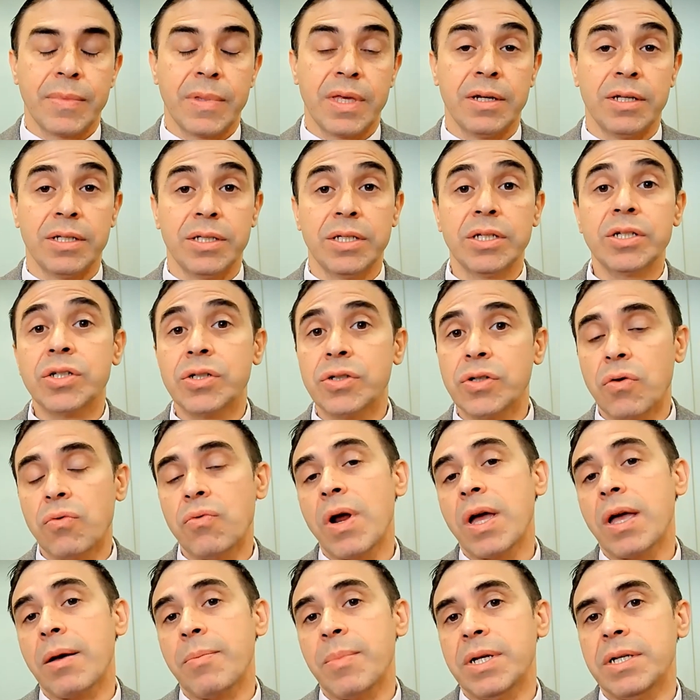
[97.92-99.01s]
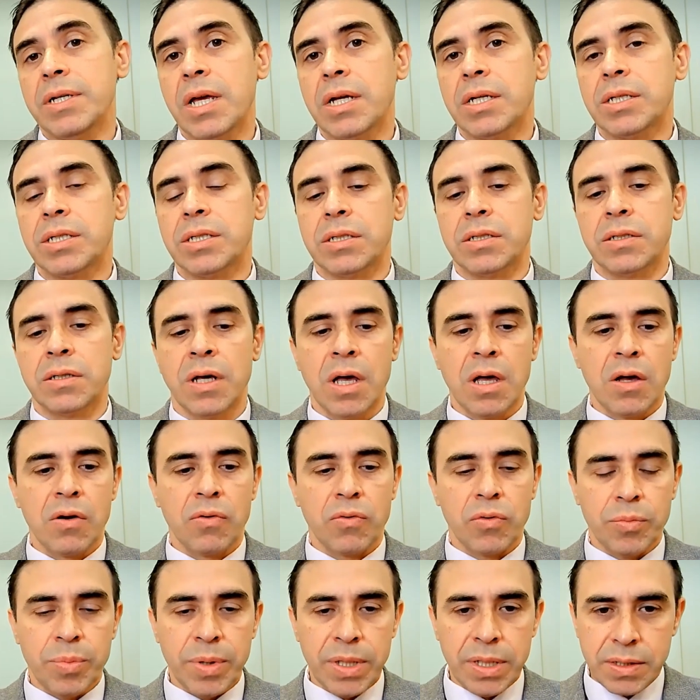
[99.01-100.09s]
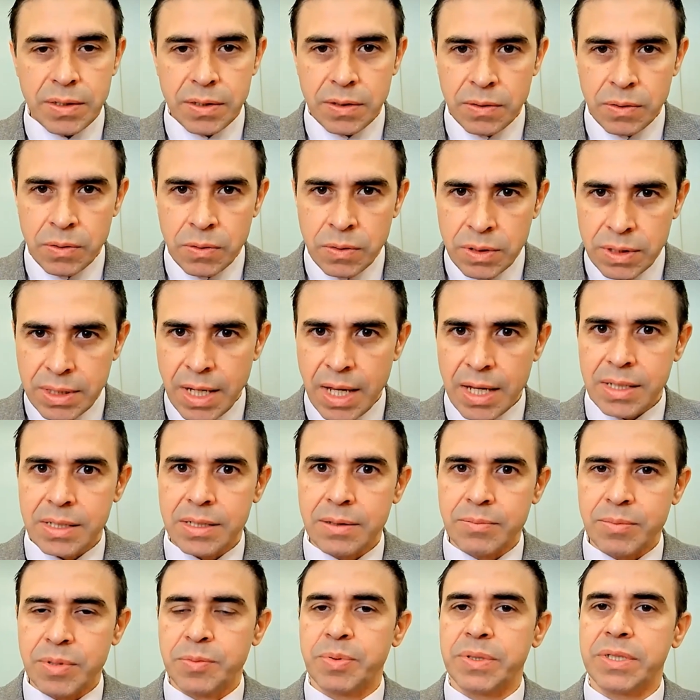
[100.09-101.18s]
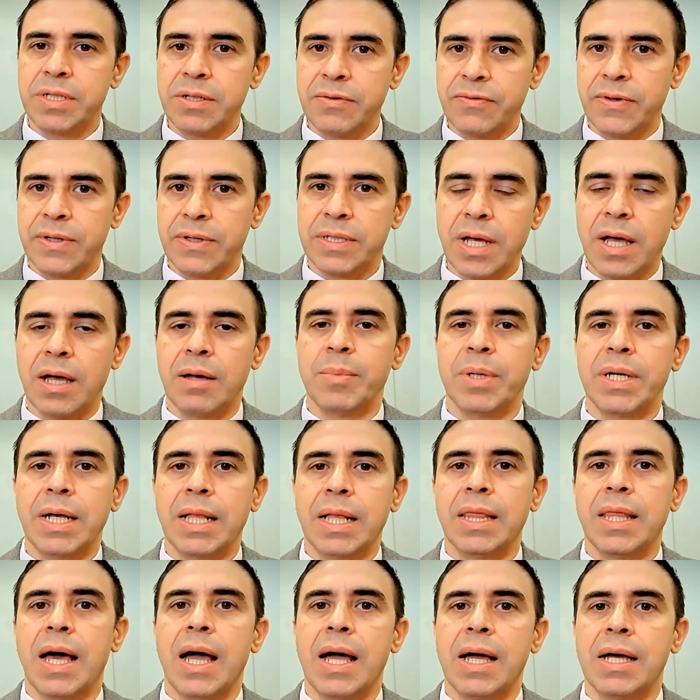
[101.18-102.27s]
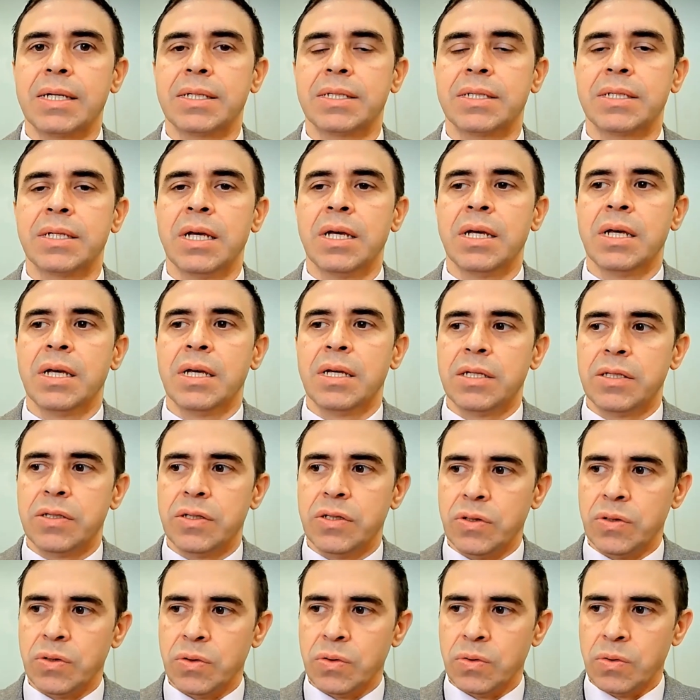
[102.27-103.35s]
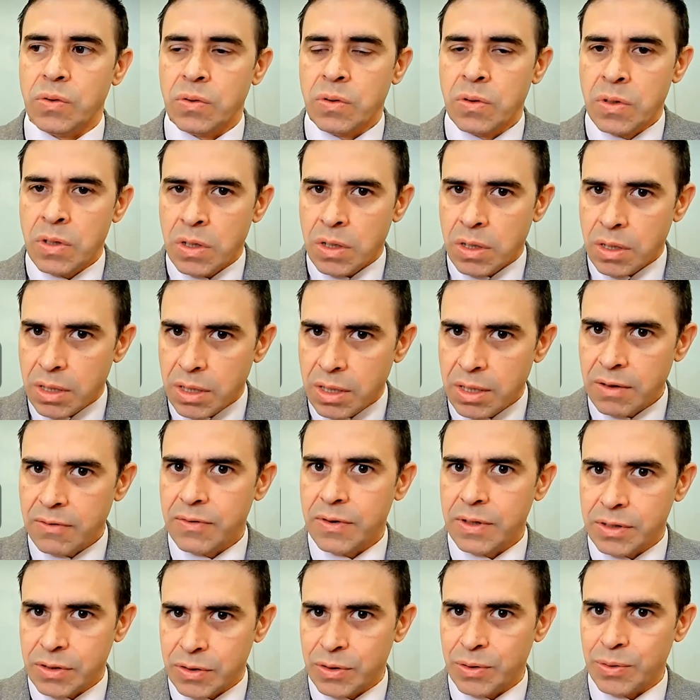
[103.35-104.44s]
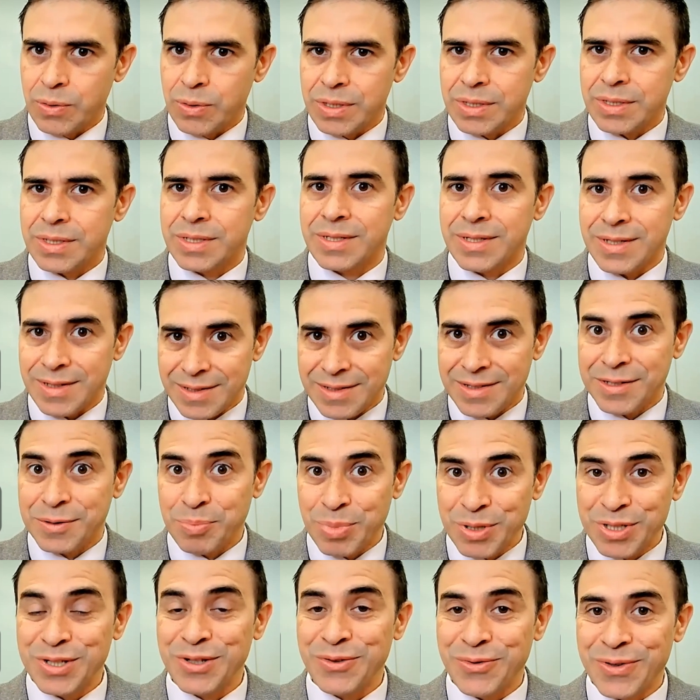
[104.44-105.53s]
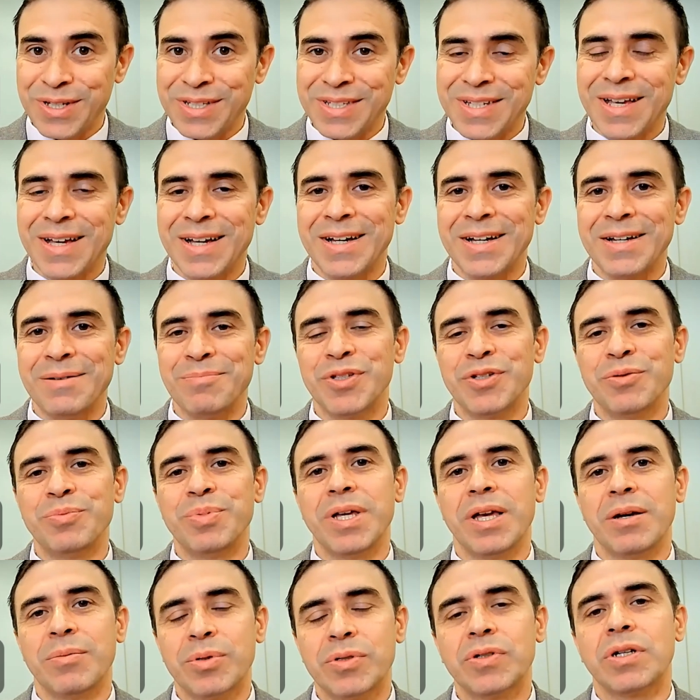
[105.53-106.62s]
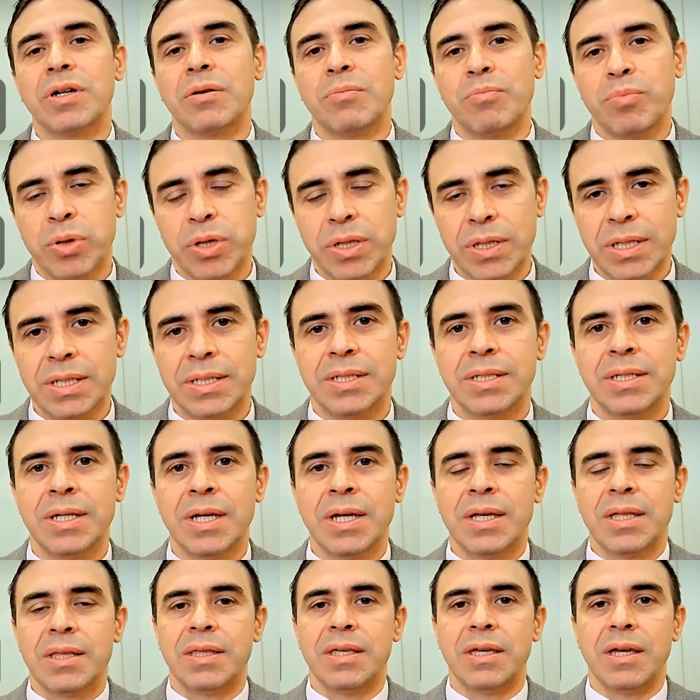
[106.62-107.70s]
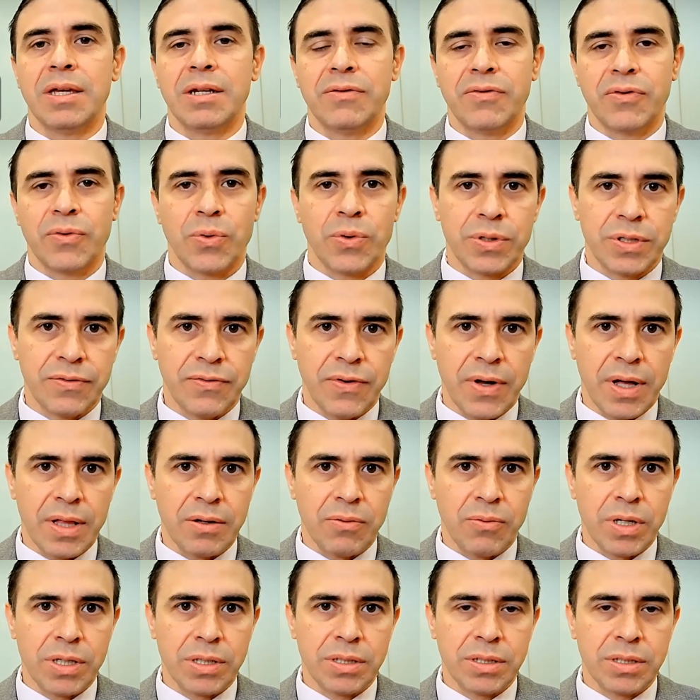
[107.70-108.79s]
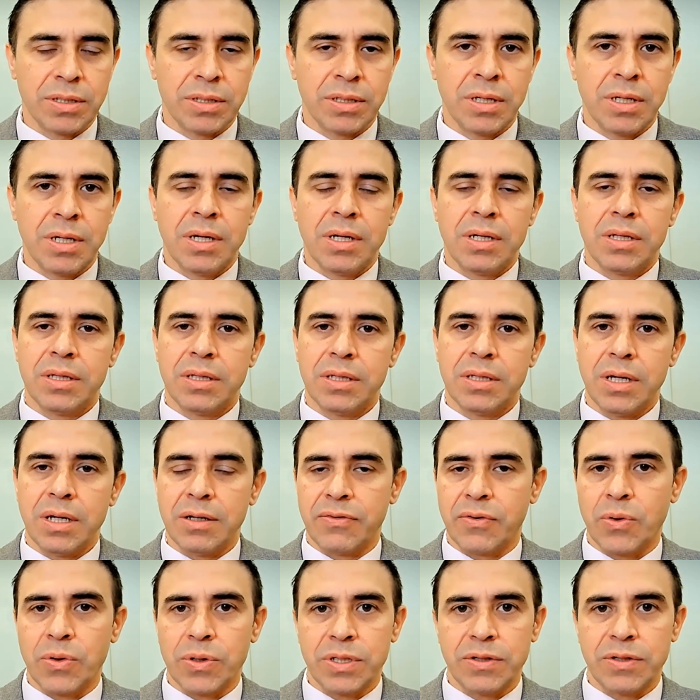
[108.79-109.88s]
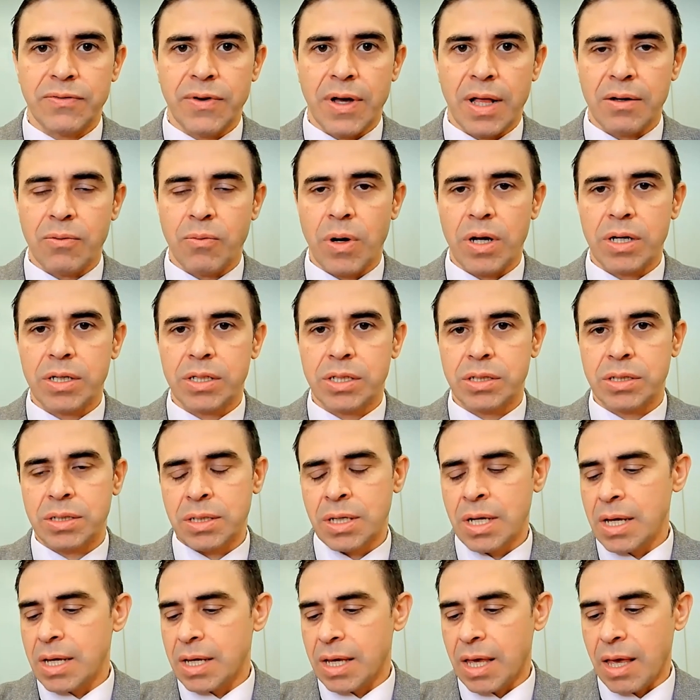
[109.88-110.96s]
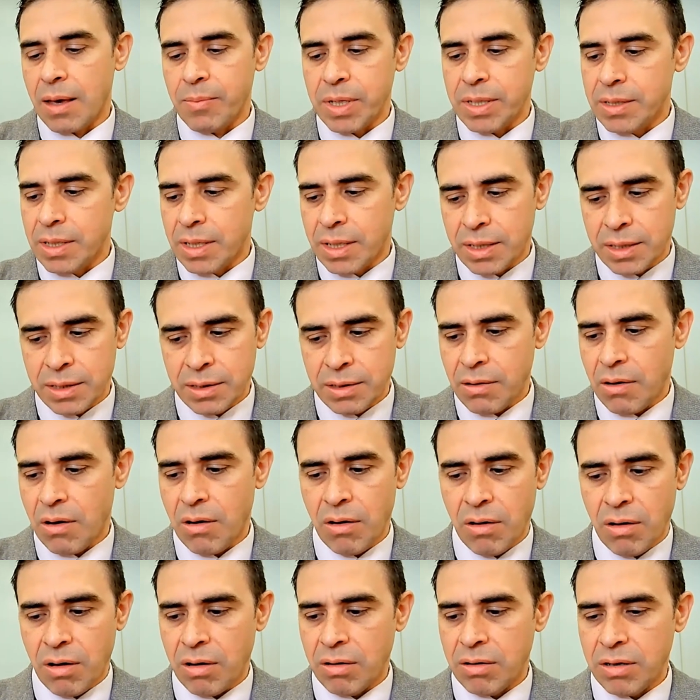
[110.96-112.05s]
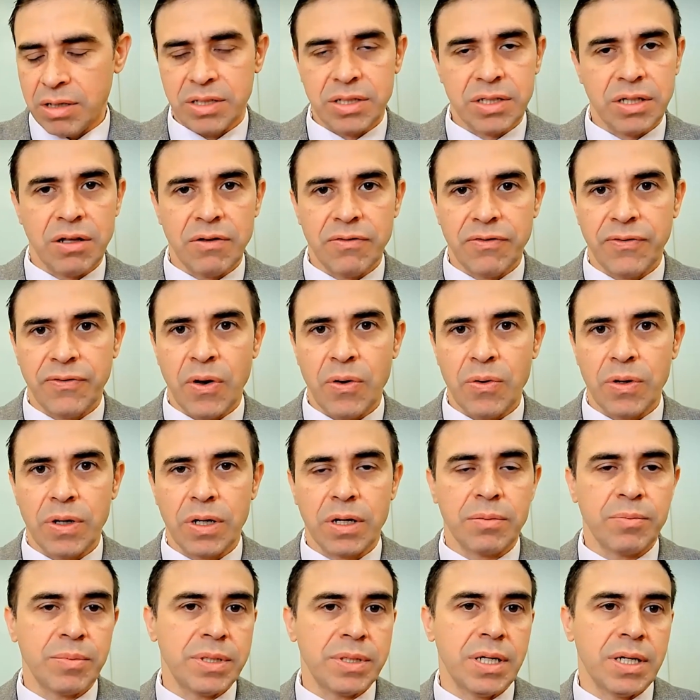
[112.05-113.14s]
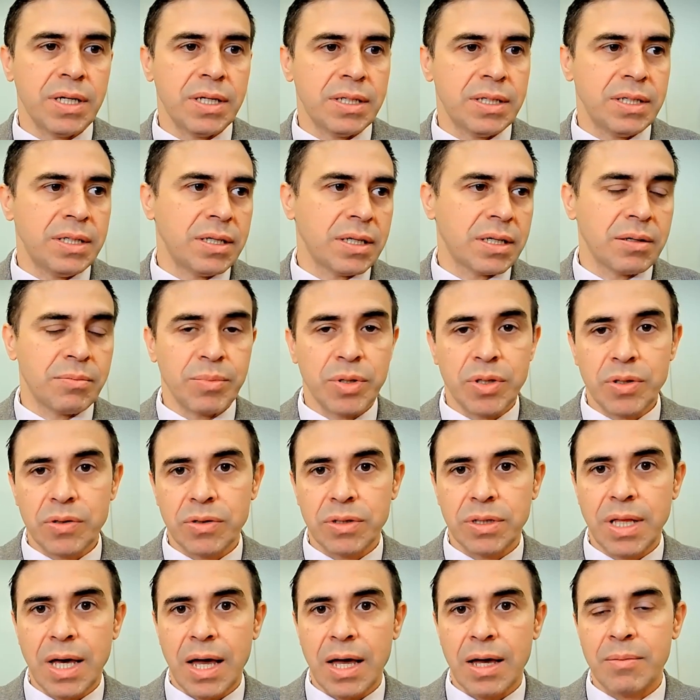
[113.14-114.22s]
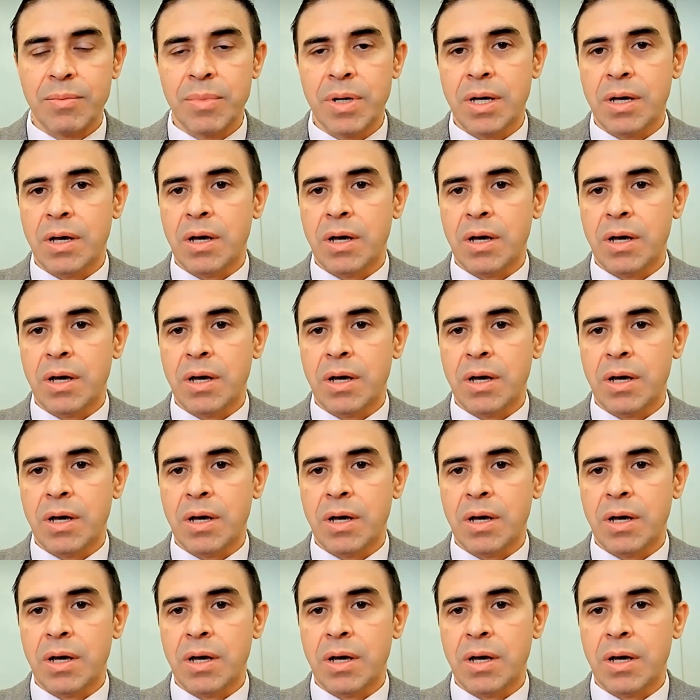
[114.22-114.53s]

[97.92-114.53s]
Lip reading: An additional recommendation would be to take some specific time in class to give the students specific time to be able to complete the end of course evaluation. The end of course evaluation can be done on a cell phone. It can be done in a computer lab.